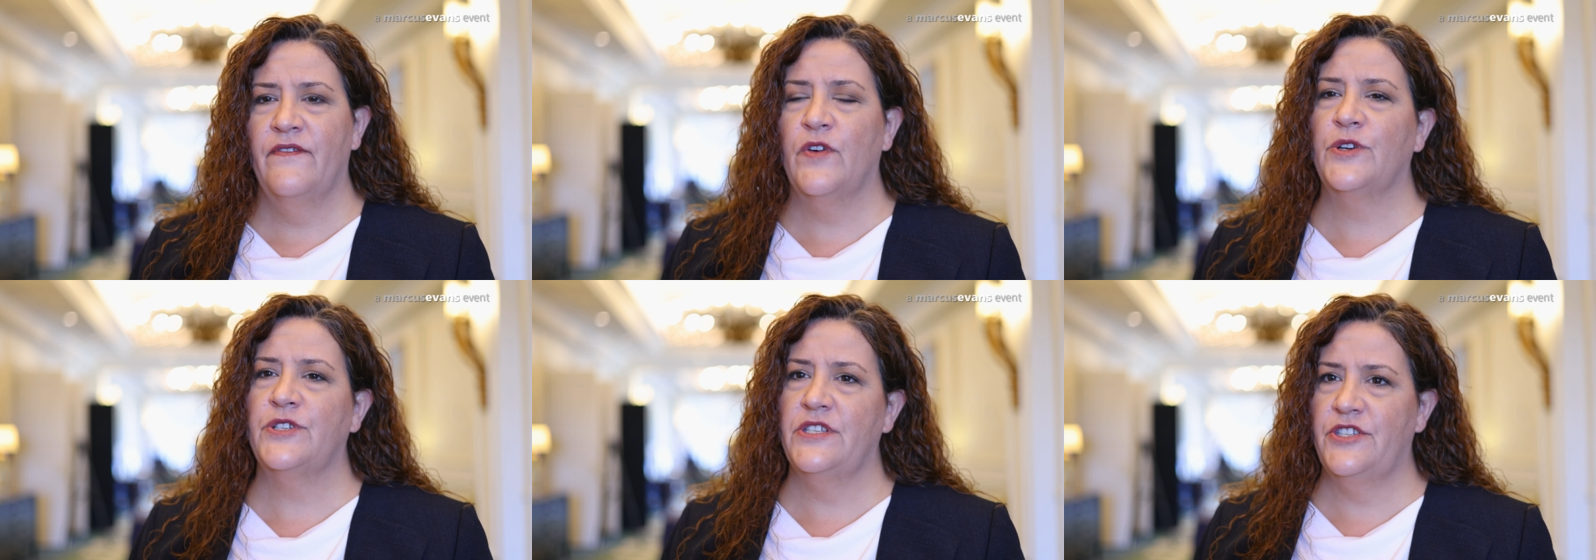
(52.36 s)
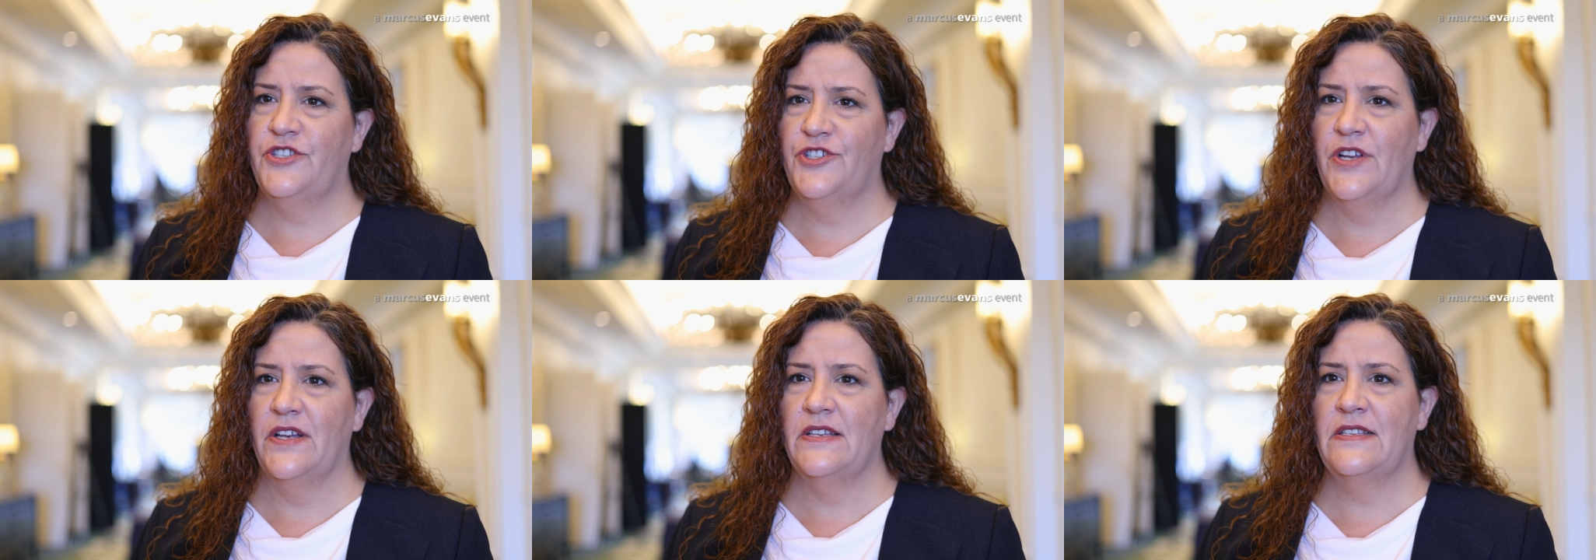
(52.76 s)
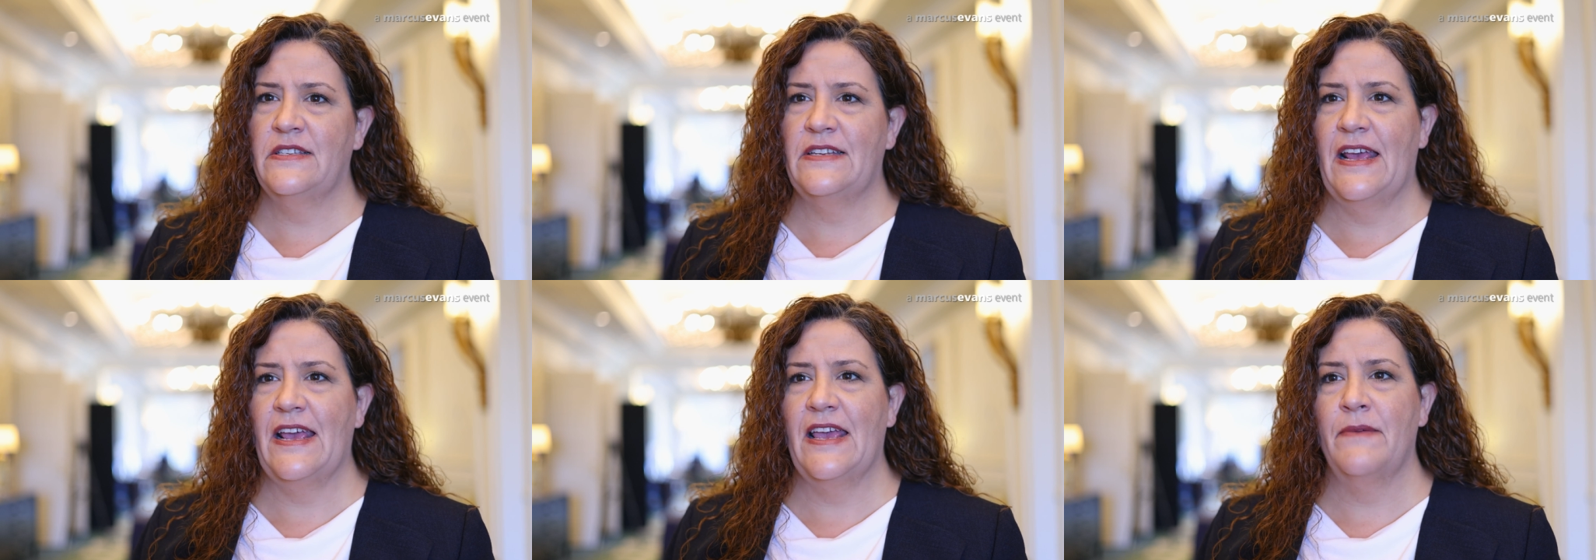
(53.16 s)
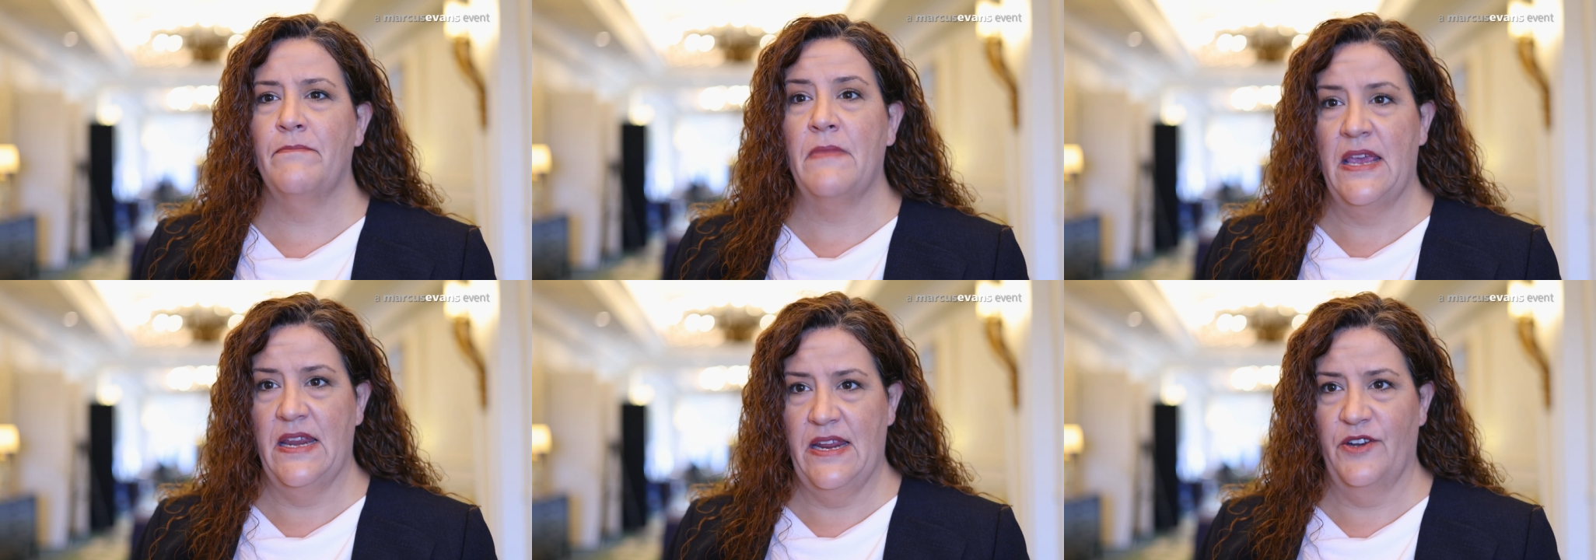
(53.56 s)
versus just a
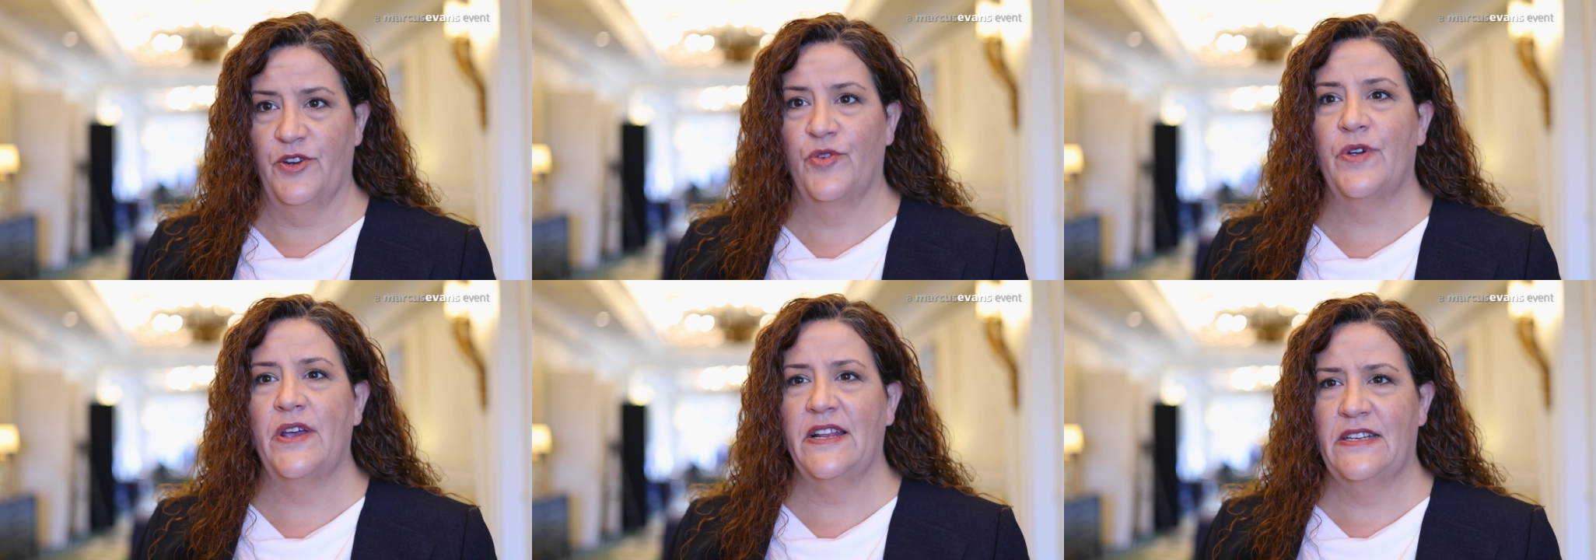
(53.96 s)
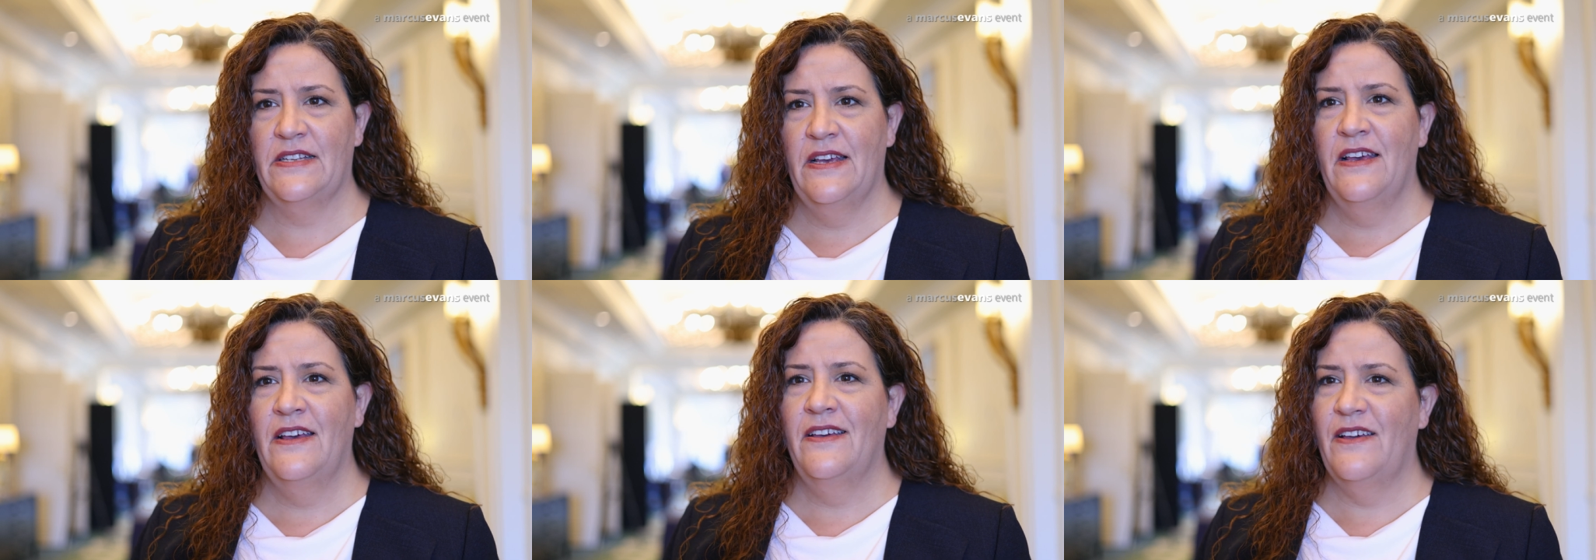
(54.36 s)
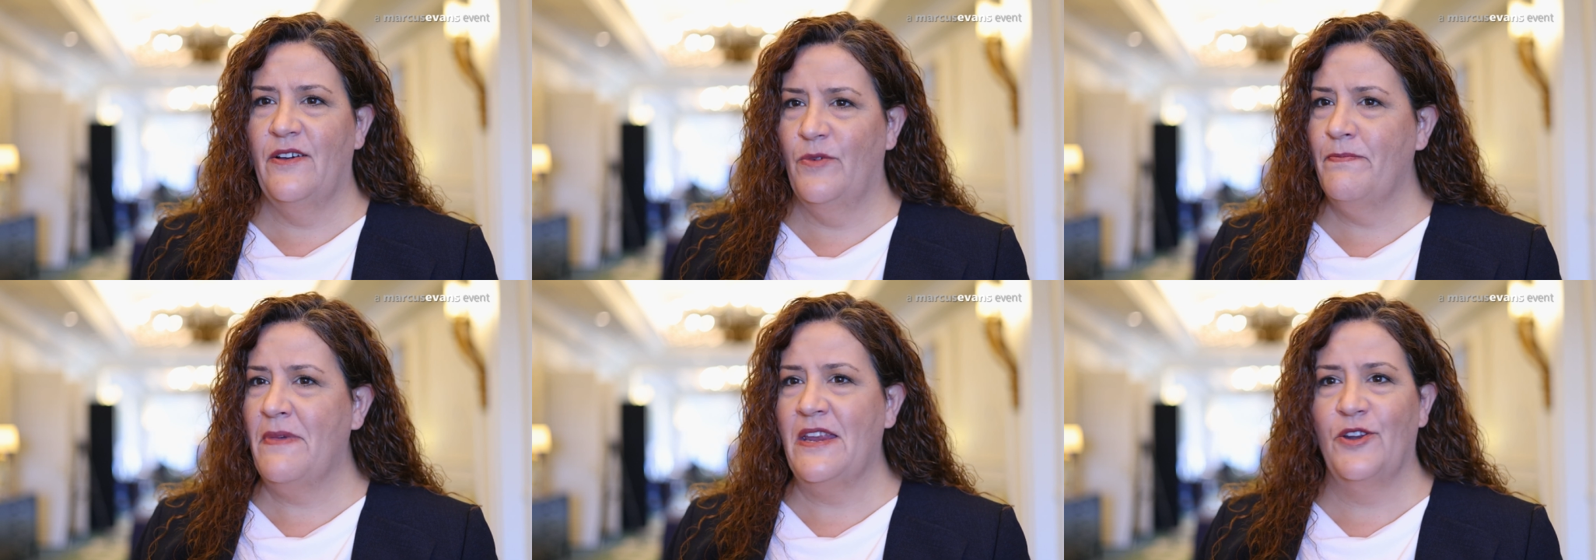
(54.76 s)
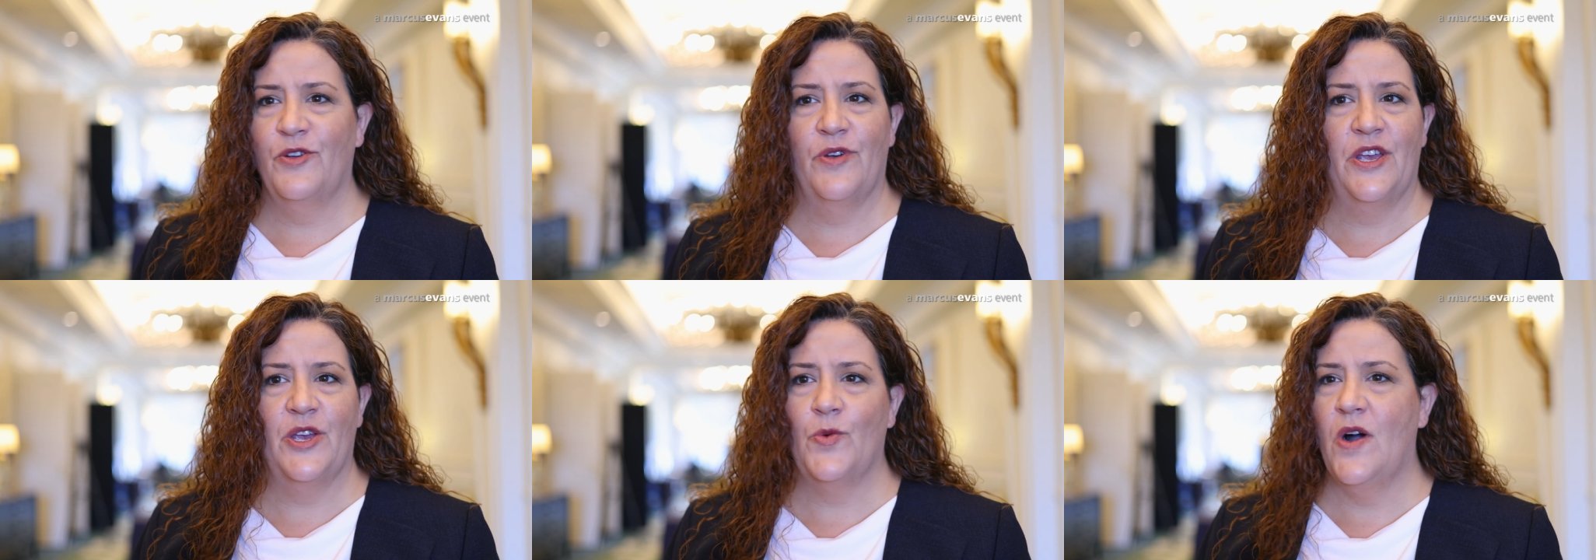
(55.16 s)
meet and greet. A meet
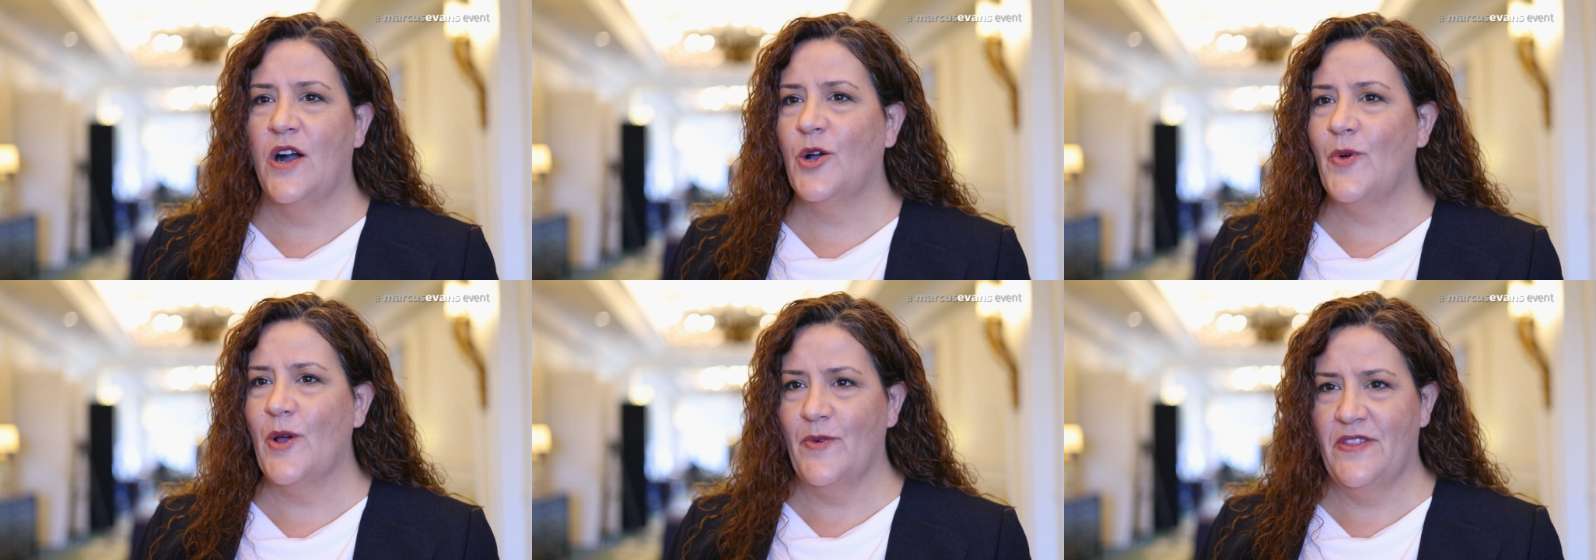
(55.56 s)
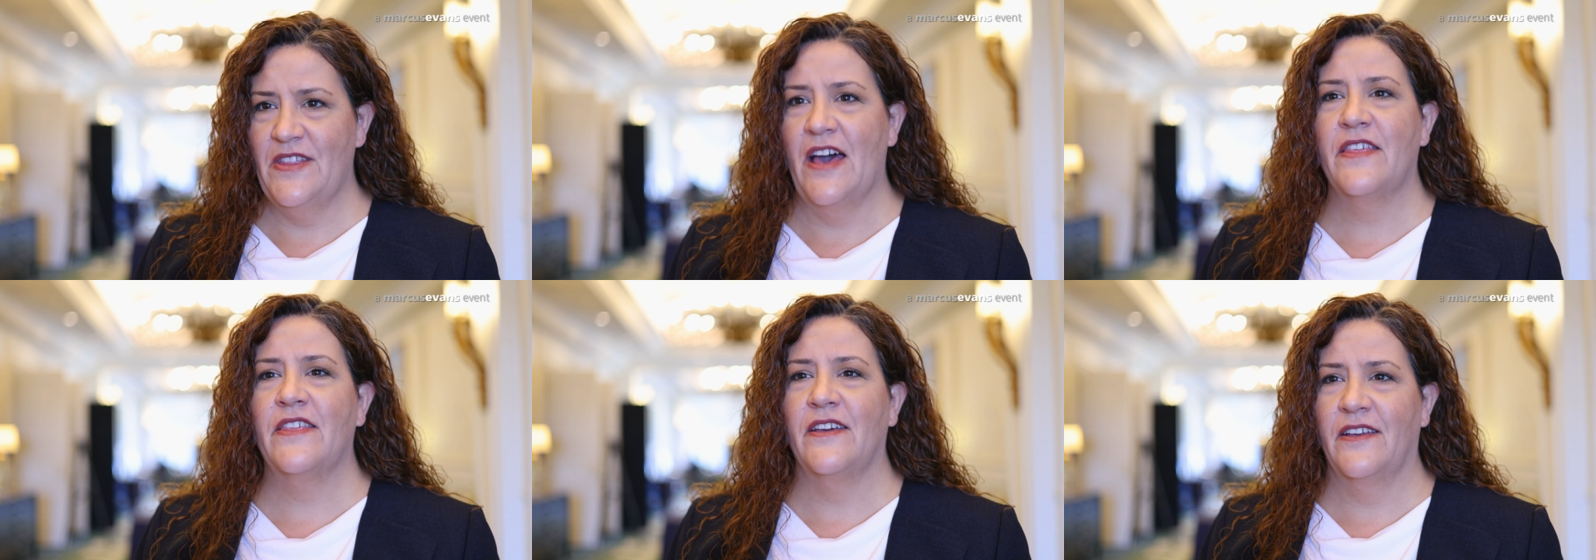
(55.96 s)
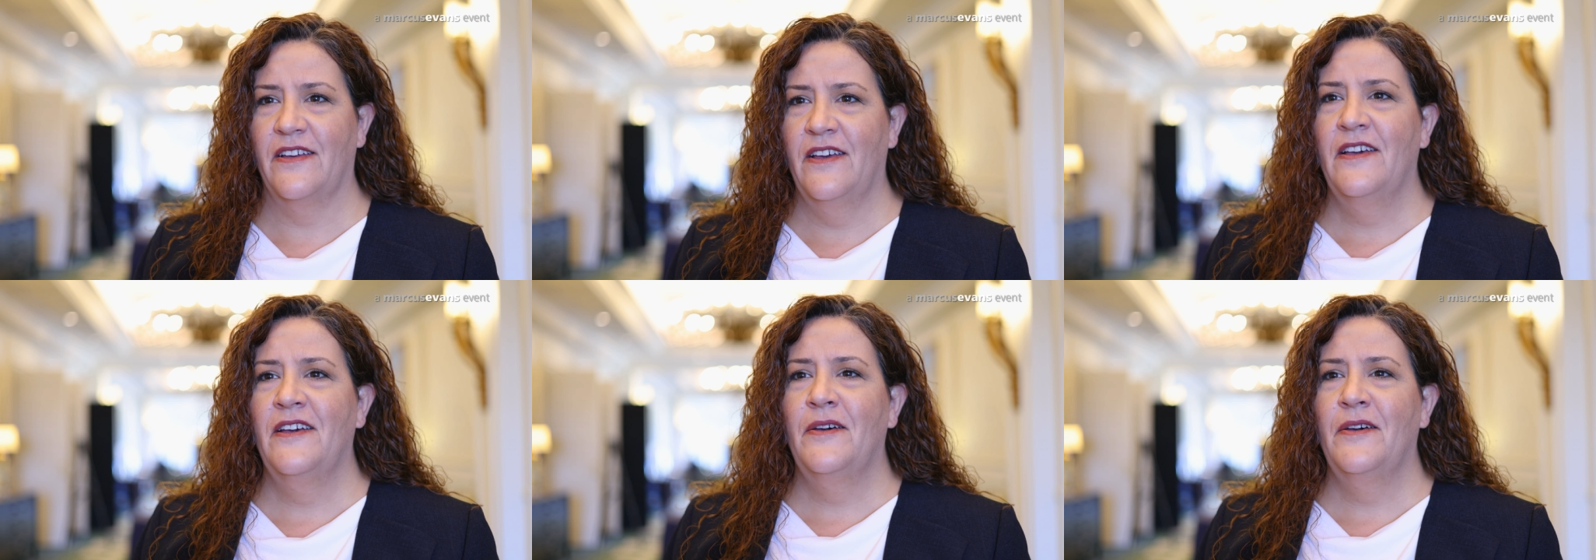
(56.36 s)
and greet, you walk away with nothing.